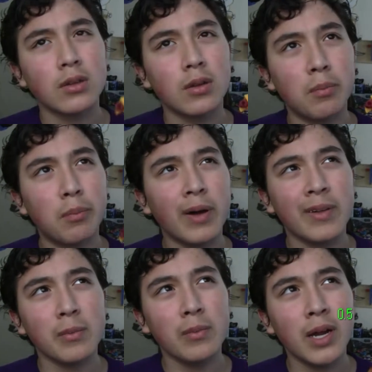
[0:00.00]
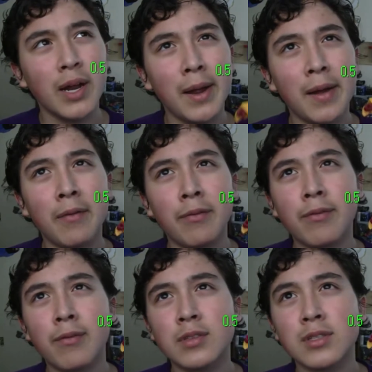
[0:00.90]
The bottom
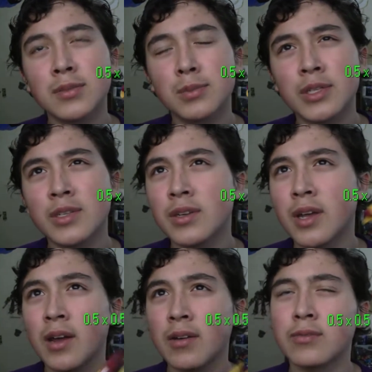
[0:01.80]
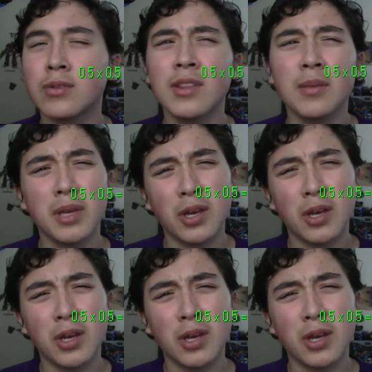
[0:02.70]
half split in half. Wouldn't that be a